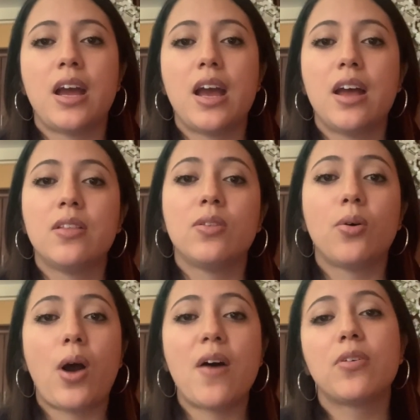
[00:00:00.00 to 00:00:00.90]
and
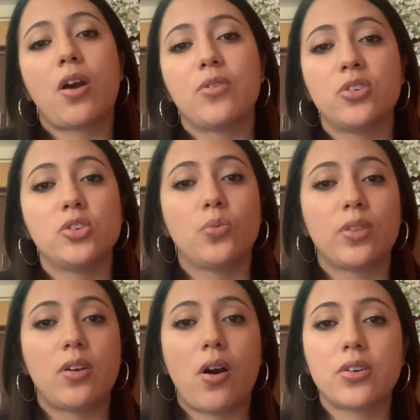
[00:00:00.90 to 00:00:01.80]
they'll have a conversation with the
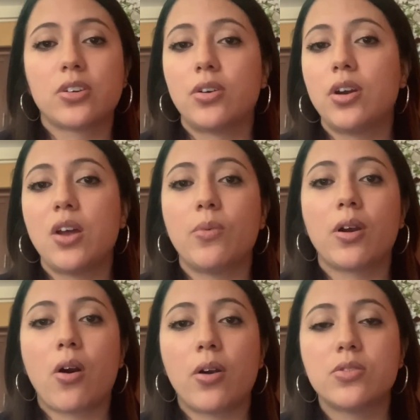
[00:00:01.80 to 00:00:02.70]
doctor in
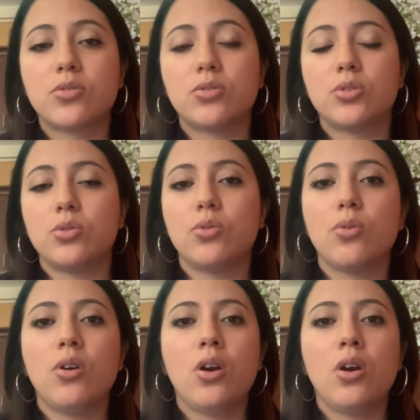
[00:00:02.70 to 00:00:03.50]
regards to